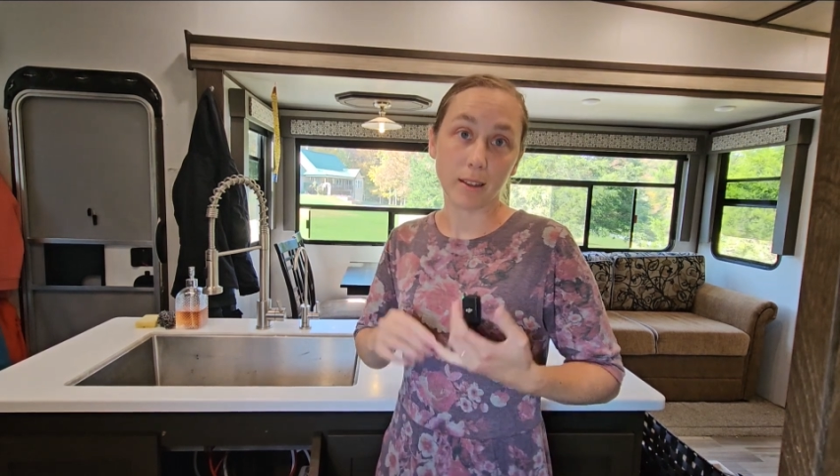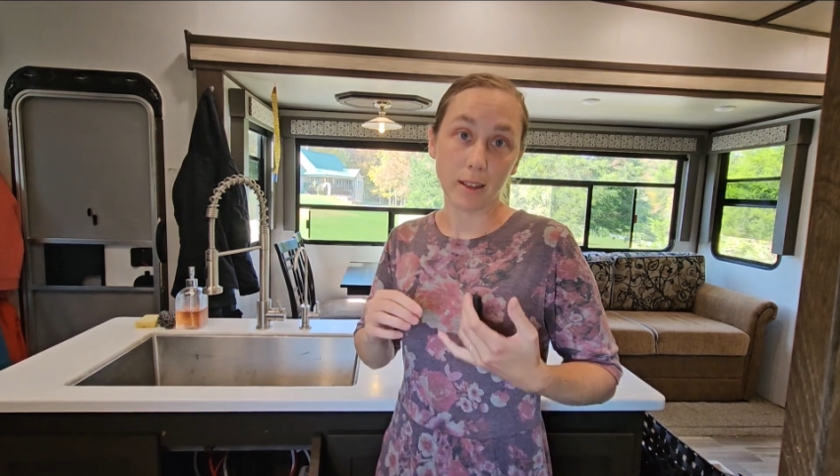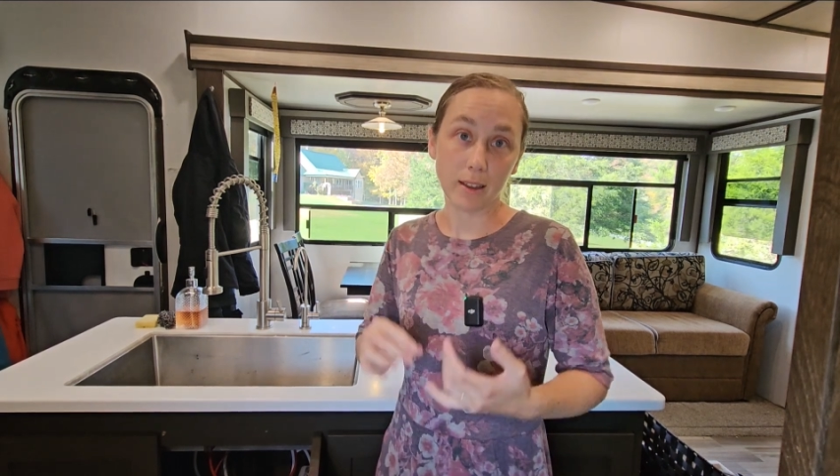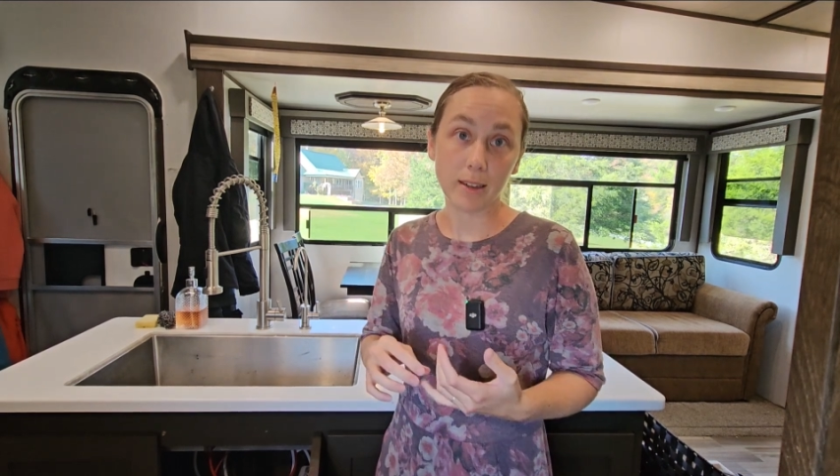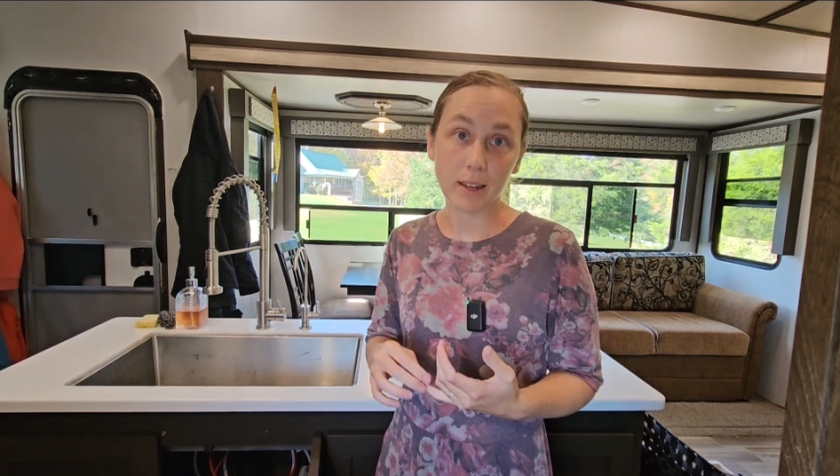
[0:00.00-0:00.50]

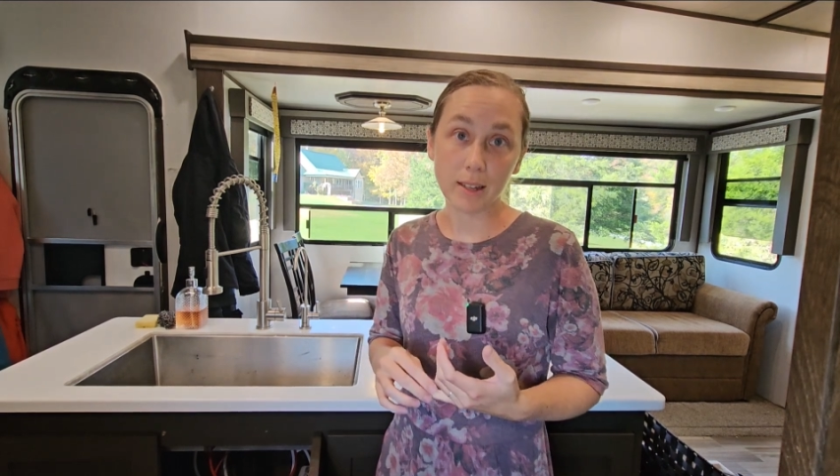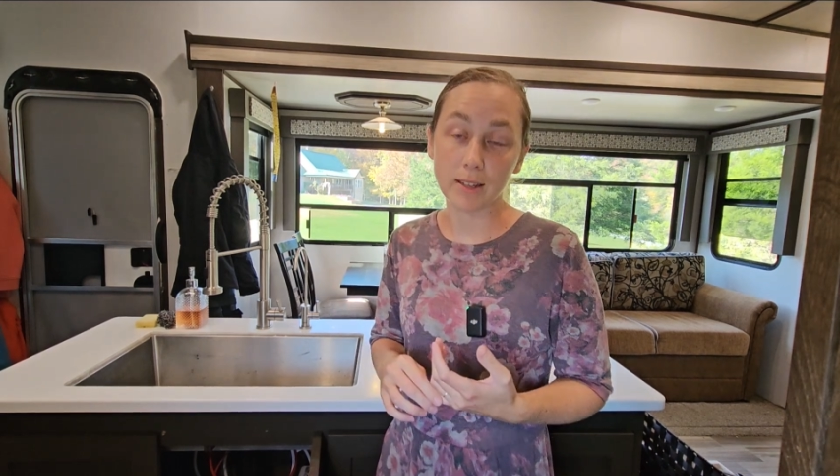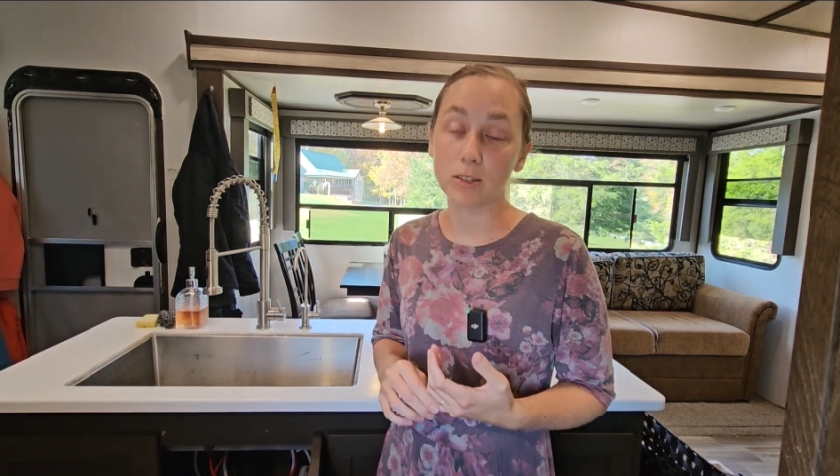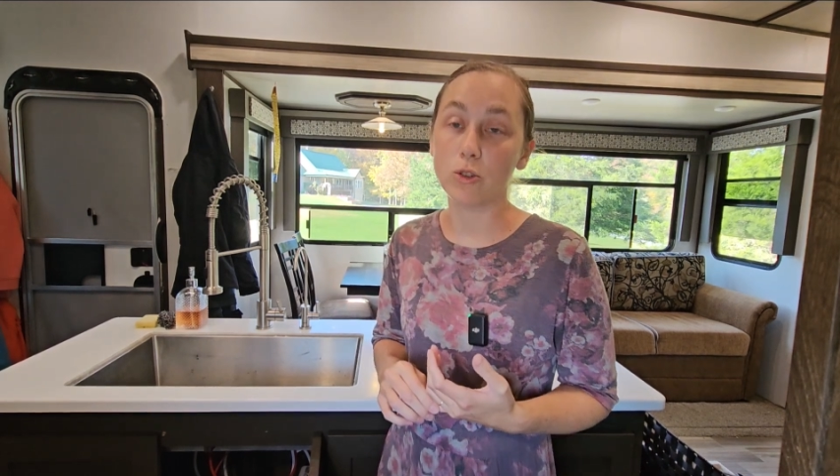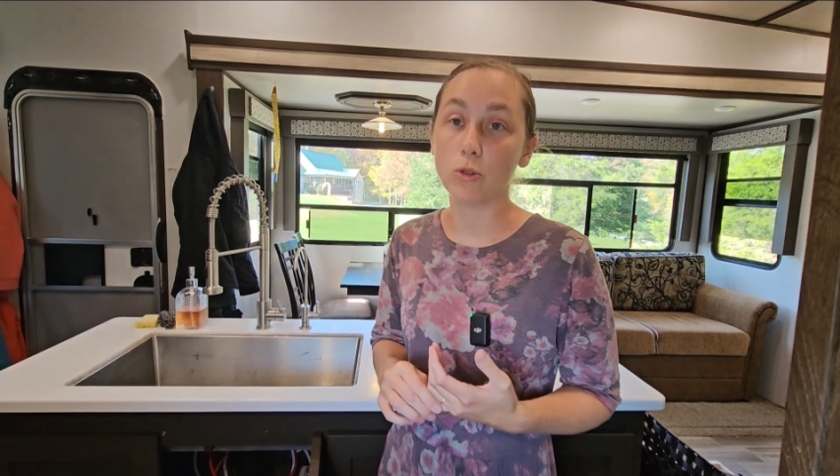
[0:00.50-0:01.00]
it needs
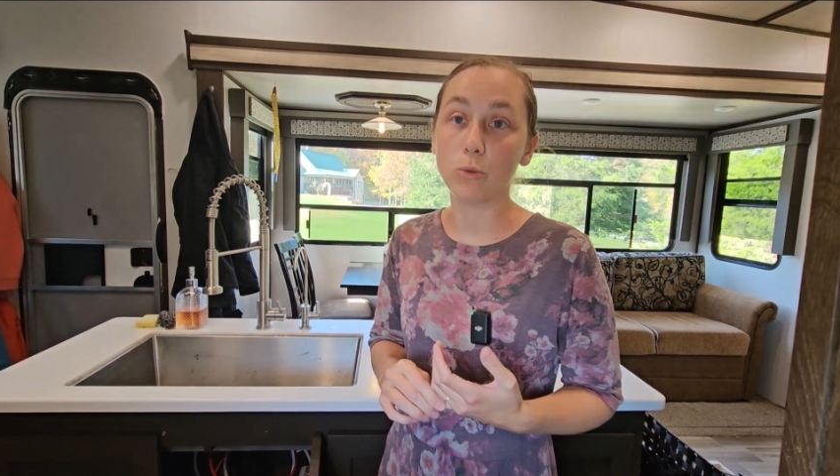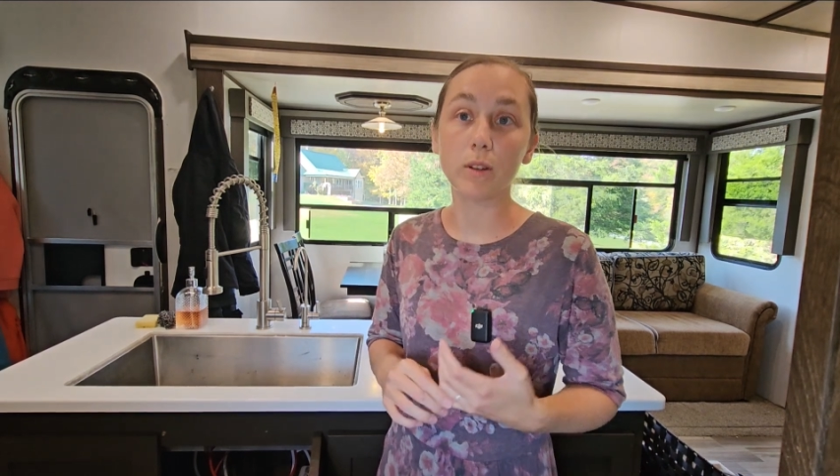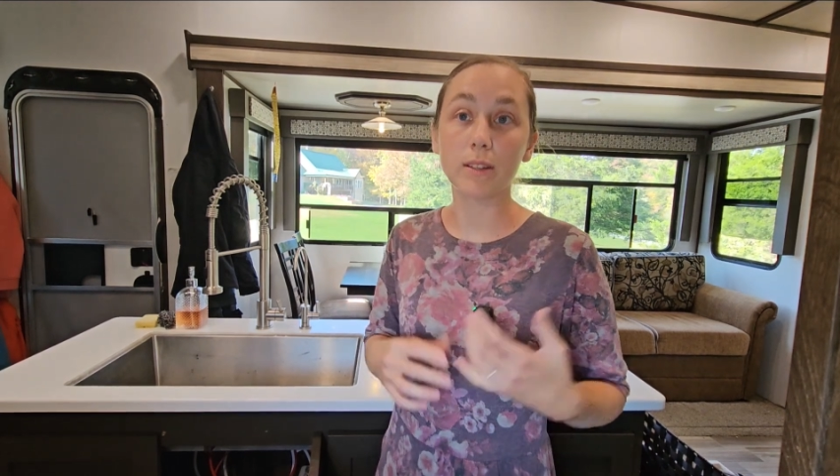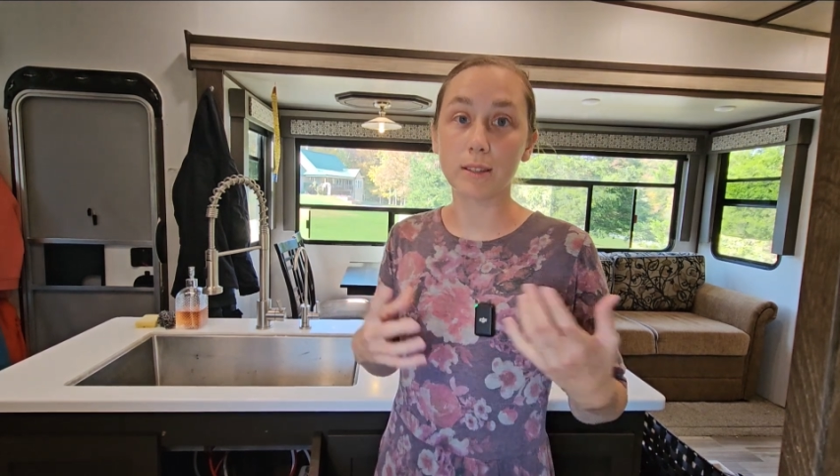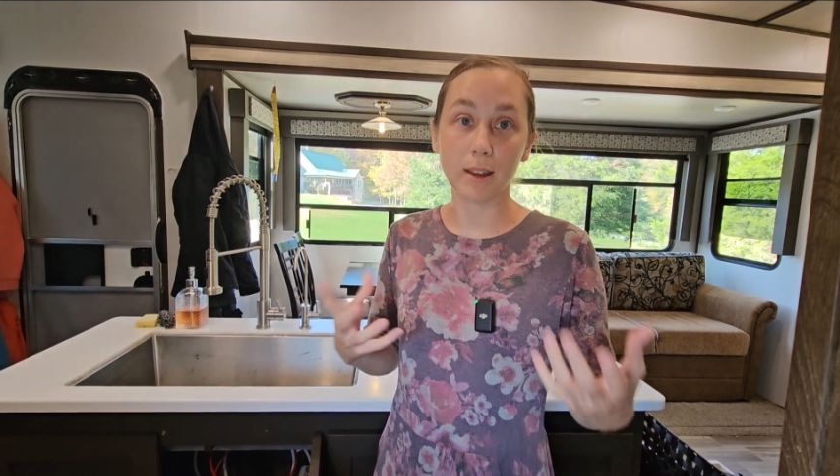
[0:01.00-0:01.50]
to
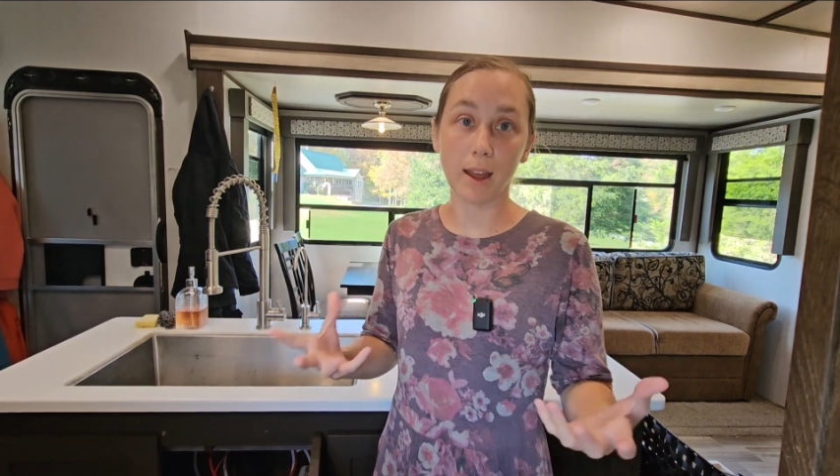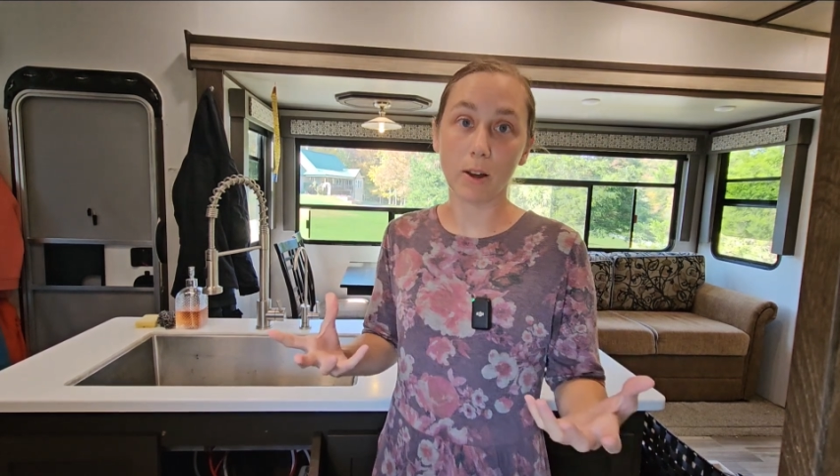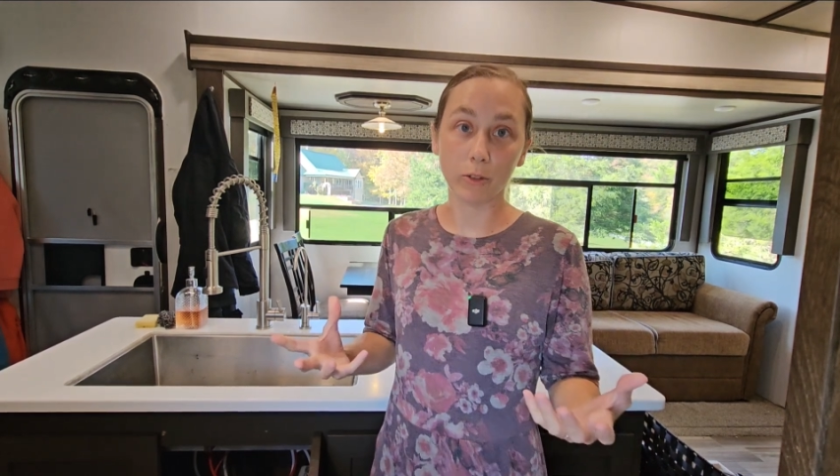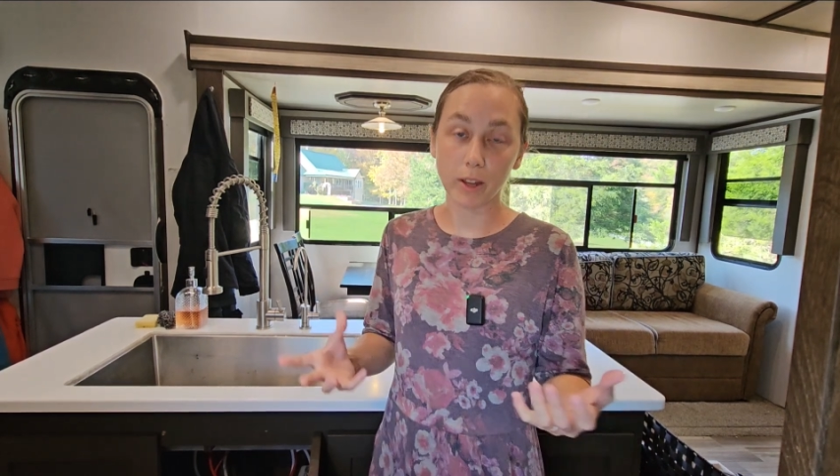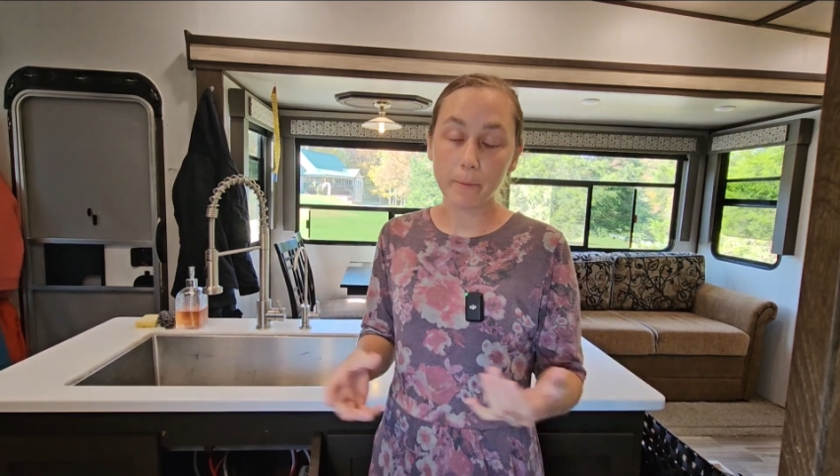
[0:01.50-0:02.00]
stay
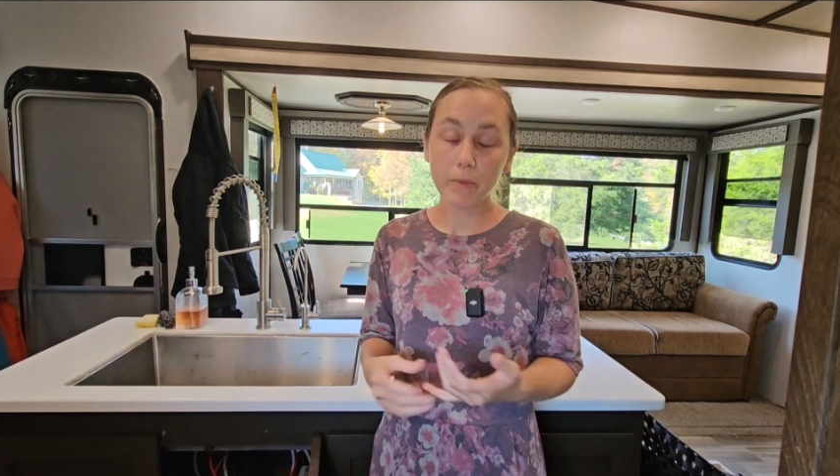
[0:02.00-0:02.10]
healthy.